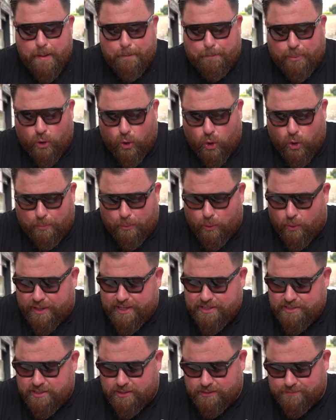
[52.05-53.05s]
Poor
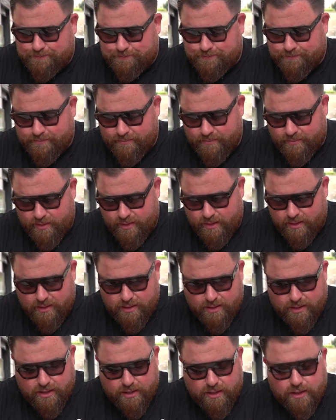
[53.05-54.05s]
Boys
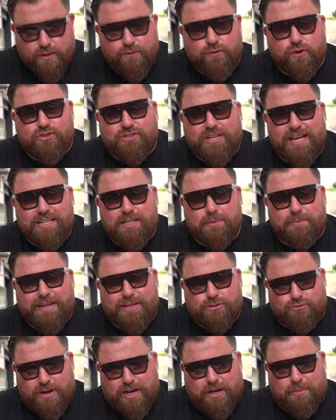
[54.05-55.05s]
for sending me
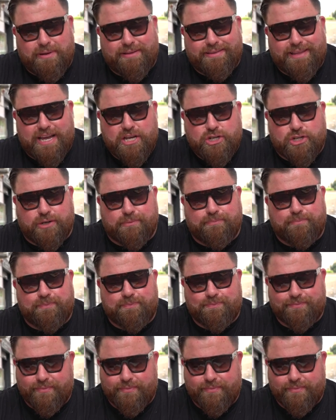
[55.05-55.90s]
this recommendation.